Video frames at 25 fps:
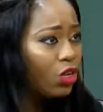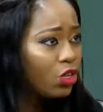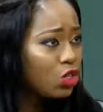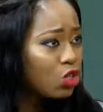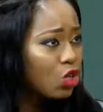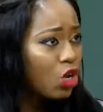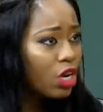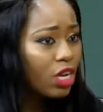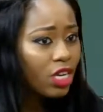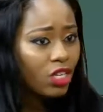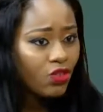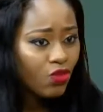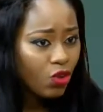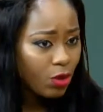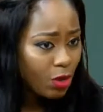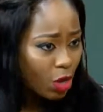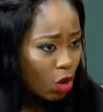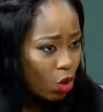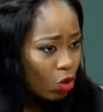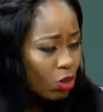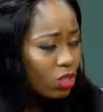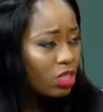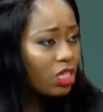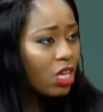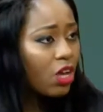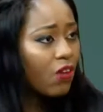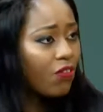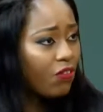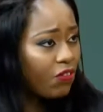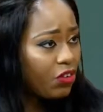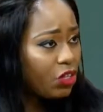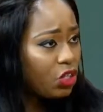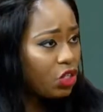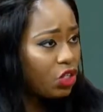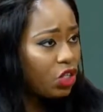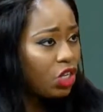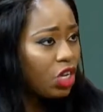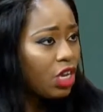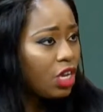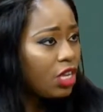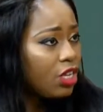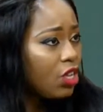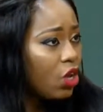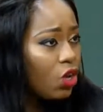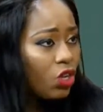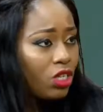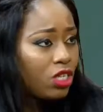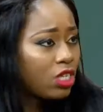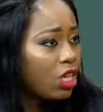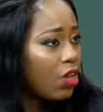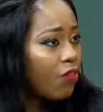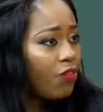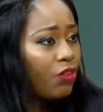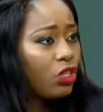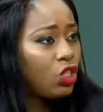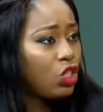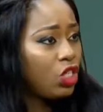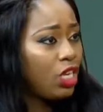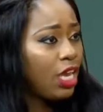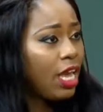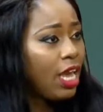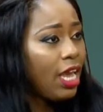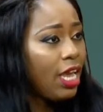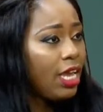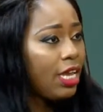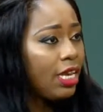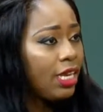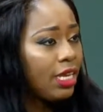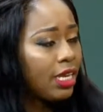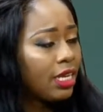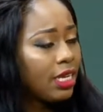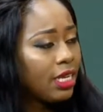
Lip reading: you talk, it's for their own selfish gain.